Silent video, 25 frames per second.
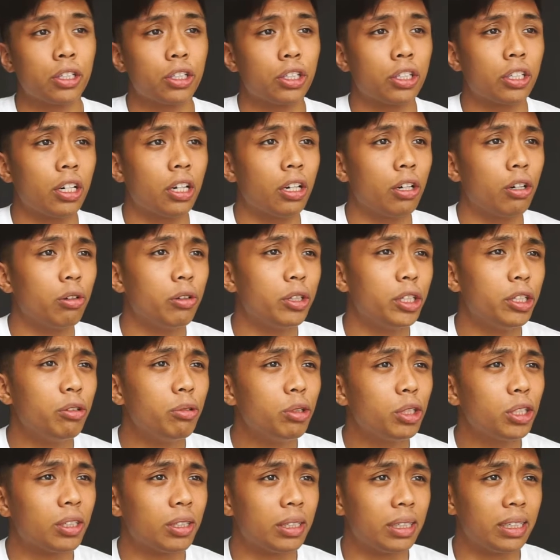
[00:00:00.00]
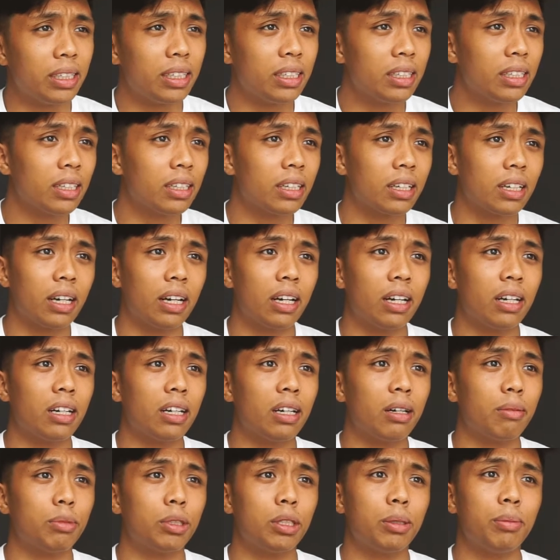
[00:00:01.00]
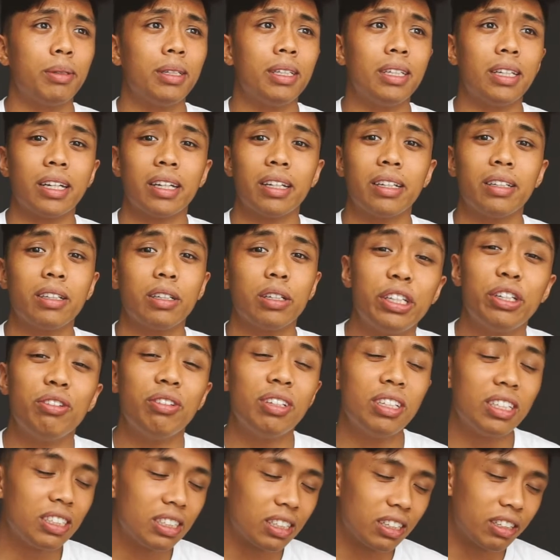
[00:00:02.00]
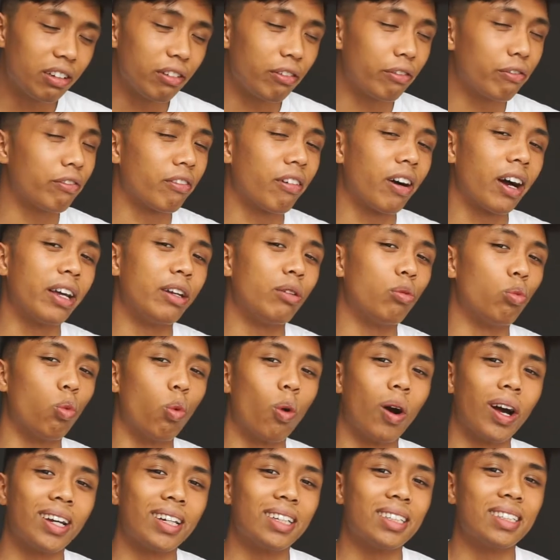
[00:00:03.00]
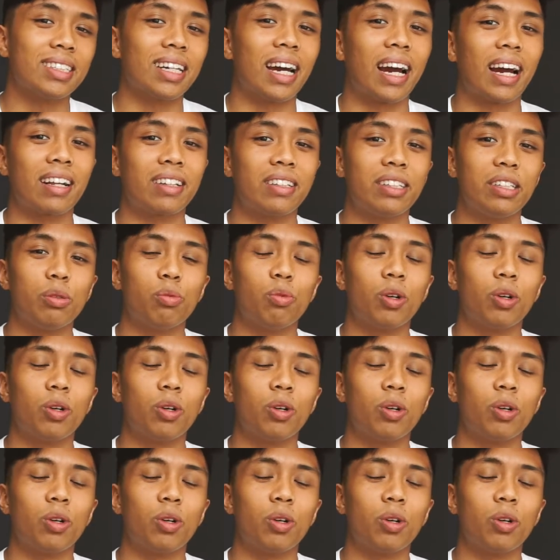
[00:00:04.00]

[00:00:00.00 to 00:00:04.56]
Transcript: So usually, to begin, you need to define what exactly you